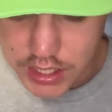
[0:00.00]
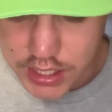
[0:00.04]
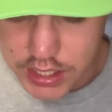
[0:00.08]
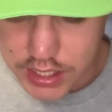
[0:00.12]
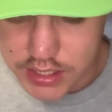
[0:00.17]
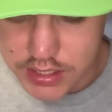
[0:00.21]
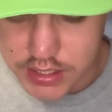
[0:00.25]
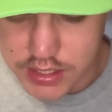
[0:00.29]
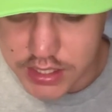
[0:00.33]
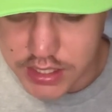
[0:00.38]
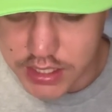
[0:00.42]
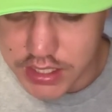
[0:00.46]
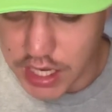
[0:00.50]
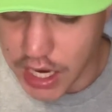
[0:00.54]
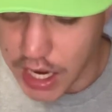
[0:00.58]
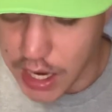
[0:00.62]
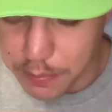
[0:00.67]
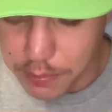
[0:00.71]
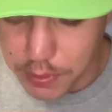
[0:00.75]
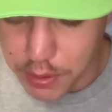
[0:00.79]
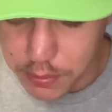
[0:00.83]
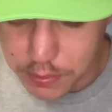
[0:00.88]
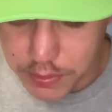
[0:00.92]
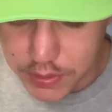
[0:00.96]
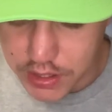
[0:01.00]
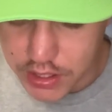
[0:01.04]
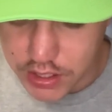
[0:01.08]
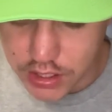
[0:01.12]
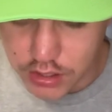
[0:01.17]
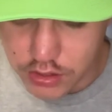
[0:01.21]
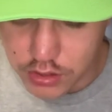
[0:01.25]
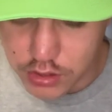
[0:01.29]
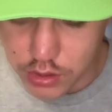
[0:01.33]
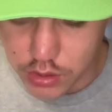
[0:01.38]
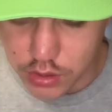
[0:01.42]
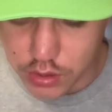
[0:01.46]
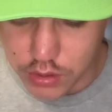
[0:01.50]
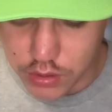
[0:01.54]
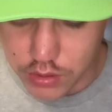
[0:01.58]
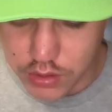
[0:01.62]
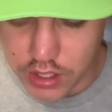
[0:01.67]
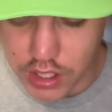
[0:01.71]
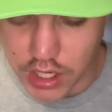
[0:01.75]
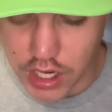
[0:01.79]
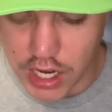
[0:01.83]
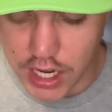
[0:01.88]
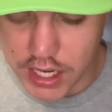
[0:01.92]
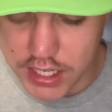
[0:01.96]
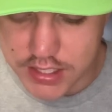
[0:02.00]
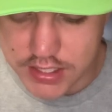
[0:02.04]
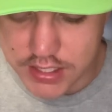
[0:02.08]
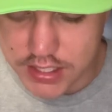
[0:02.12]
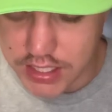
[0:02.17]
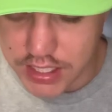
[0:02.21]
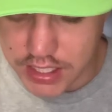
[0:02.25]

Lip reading: is the top open in their duel, then Austin